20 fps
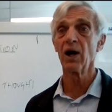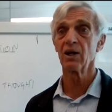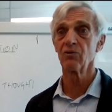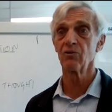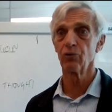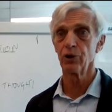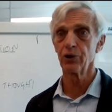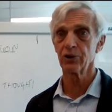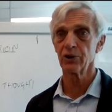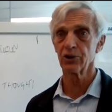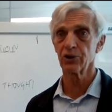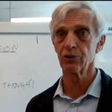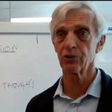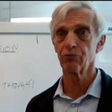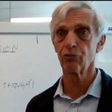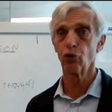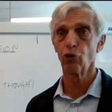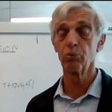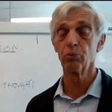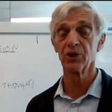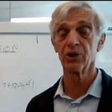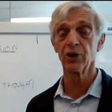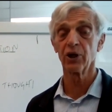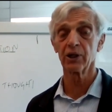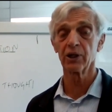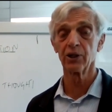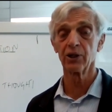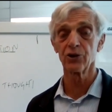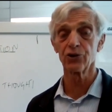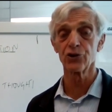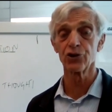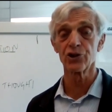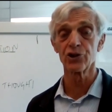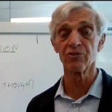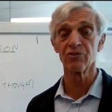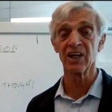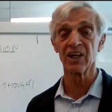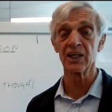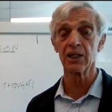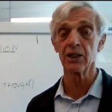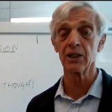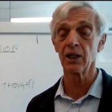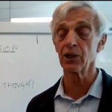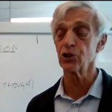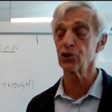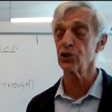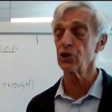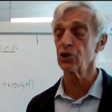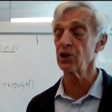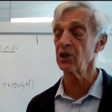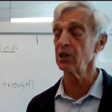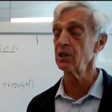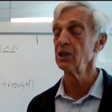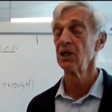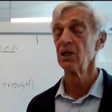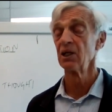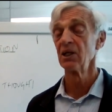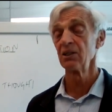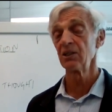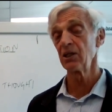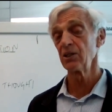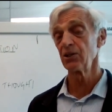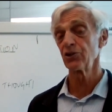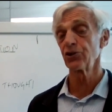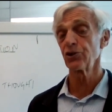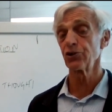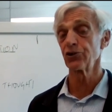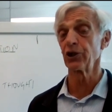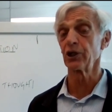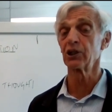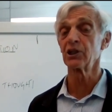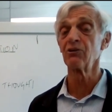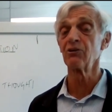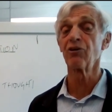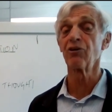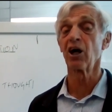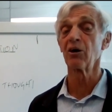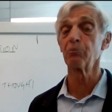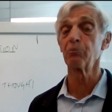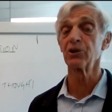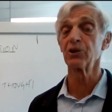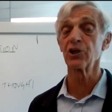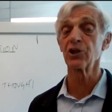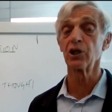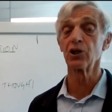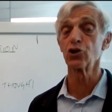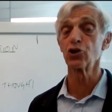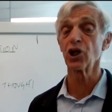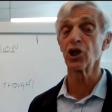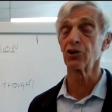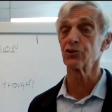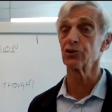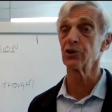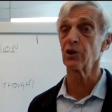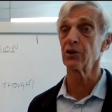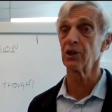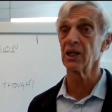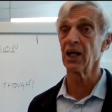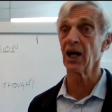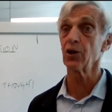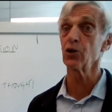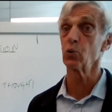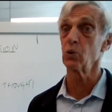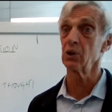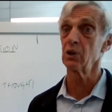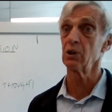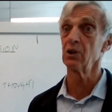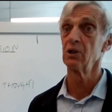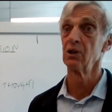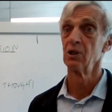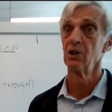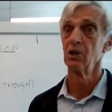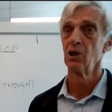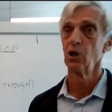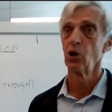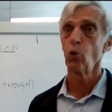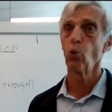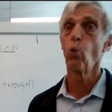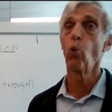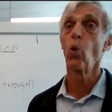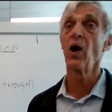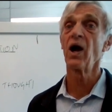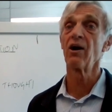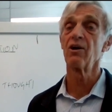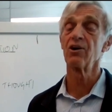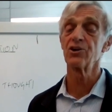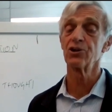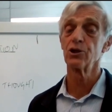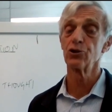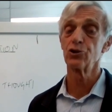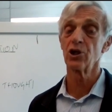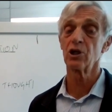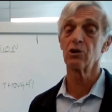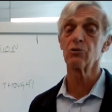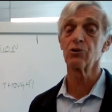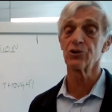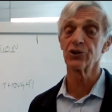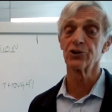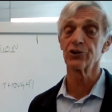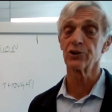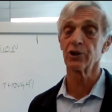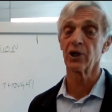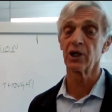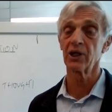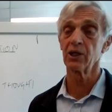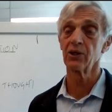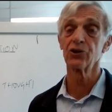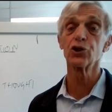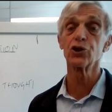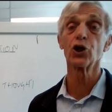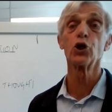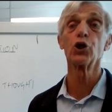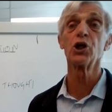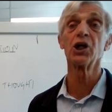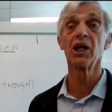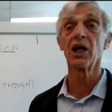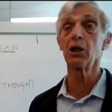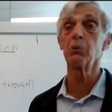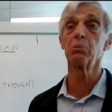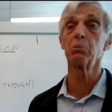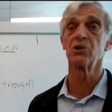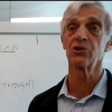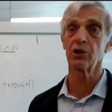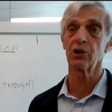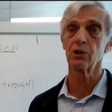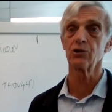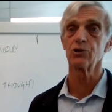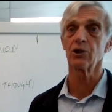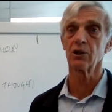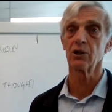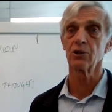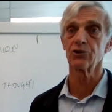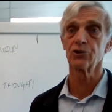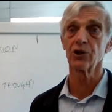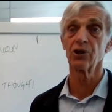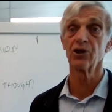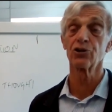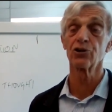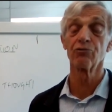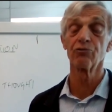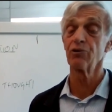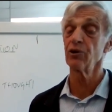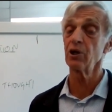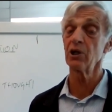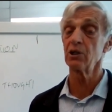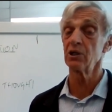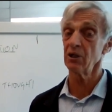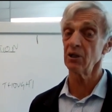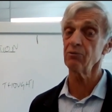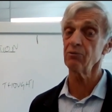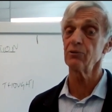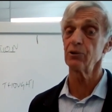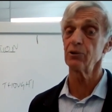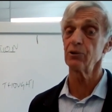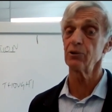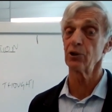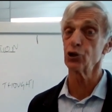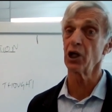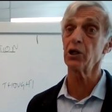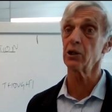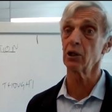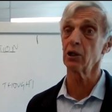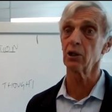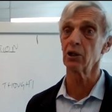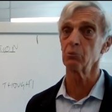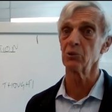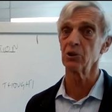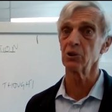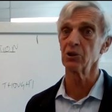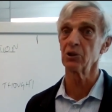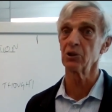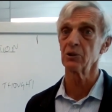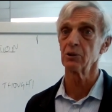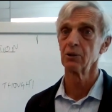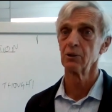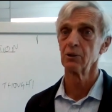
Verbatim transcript: one of which has a formal diagnosis of ADHD, then there's a 65% chance that the other will, whereas in general society, there's only an 8% chance. So there's a very definite genetic element,